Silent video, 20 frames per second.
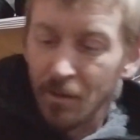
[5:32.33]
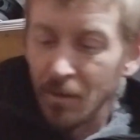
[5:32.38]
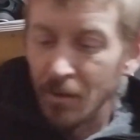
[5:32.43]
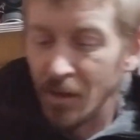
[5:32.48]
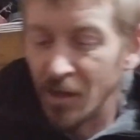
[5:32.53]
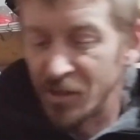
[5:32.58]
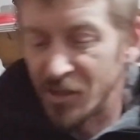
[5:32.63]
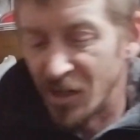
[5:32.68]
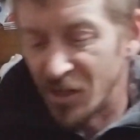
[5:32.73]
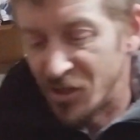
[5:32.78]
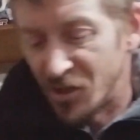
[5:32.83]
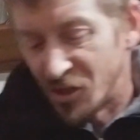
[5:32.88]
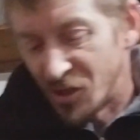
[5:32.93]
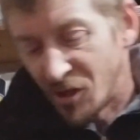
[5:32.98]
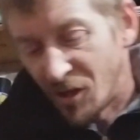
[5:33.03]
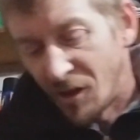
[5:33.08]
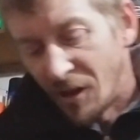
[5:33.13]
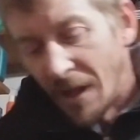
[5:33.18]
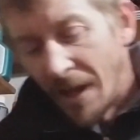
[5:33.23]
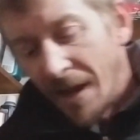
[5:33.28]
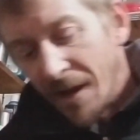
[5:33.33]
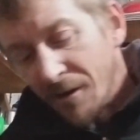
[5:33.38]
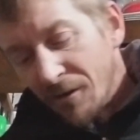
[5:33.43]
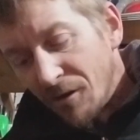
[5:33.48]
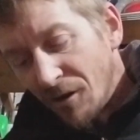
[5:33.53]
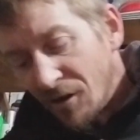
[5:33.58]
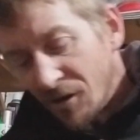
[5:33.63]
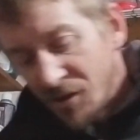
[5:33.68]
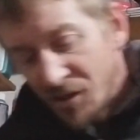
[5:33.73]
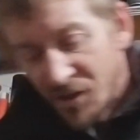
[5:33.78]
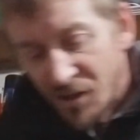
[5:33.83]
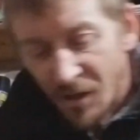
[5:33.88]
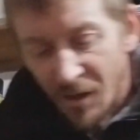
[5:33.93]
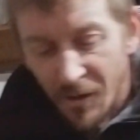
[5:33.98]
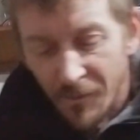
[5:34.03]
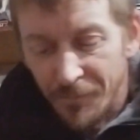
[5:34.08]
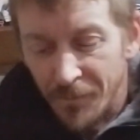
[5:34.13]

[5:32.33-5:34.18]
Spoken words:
Unless that's just clay and dirt still